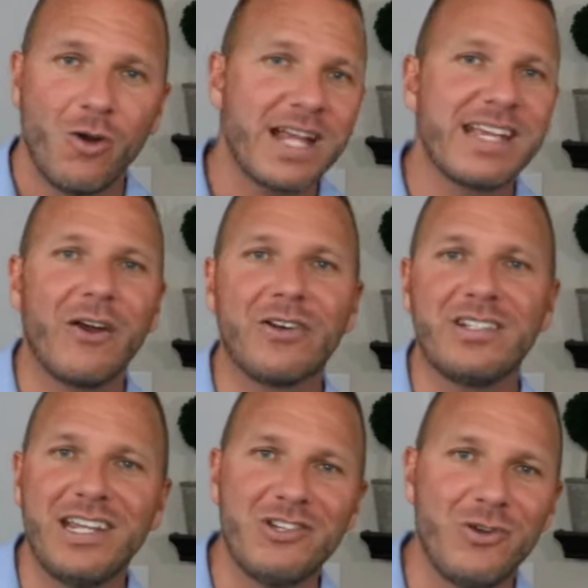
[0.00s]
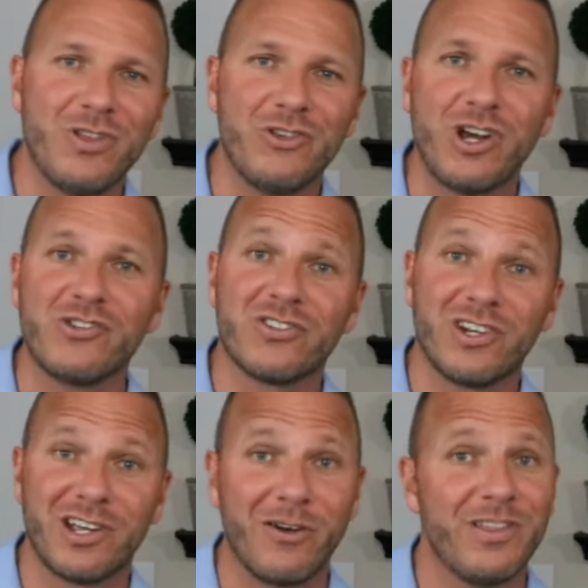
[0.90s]
I guaranteed you the judge is going
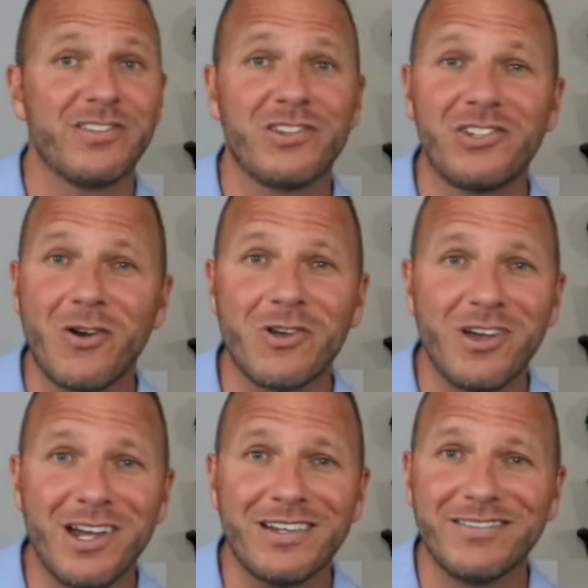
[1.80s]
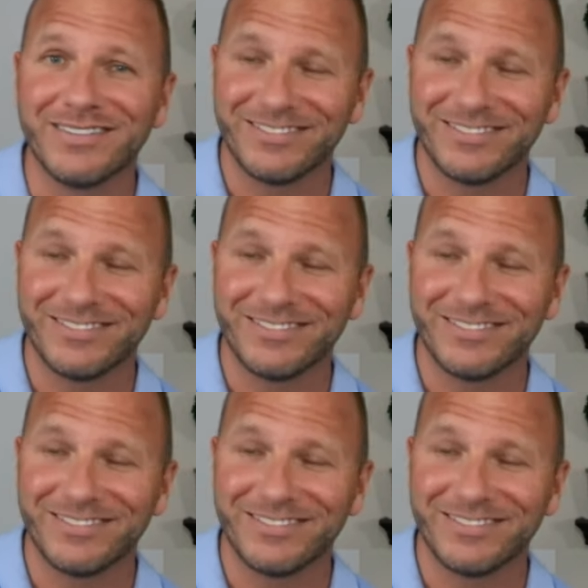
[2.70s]
to go, this is so good,